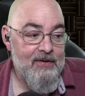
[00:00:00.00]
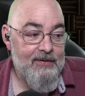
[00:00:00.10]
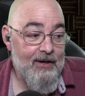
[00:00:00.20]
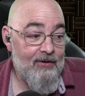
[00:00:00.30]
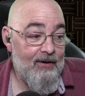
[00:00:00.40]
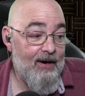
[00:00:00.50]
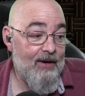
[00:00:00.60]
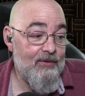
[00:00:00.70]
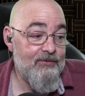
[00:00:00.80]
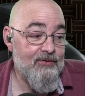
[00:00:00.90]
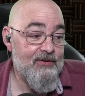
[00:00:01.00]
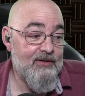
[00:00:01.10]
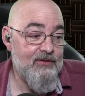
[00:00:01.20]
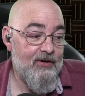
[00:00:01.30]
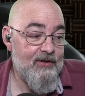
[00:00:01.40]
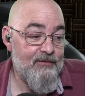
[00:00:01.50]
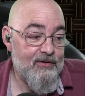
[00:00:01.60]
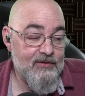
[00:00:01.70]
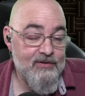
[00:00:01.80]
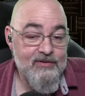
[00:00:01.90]
Now, I went through the dictionary
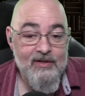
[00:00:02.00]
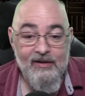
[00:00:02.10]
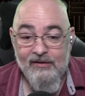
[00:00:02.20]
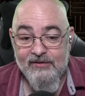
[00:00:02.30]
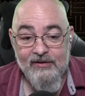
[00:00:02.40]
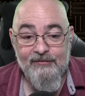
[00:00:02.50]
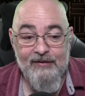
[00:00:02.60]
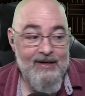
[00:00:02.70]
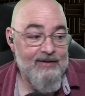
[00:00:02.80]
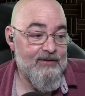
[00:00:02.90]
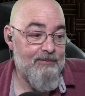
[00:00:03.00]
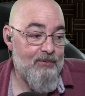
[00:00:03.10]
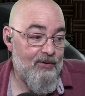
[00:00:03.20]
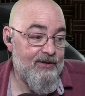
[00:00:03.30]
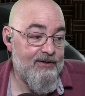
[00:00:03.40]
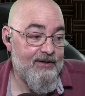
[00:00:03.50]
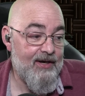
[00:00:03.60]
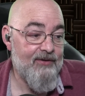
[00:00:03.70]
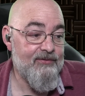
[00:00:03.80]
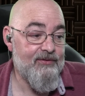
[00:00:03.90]
definitions. I listed the facts. I pointed it
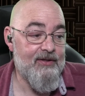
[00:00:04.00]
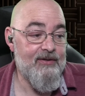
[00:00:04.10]
out that,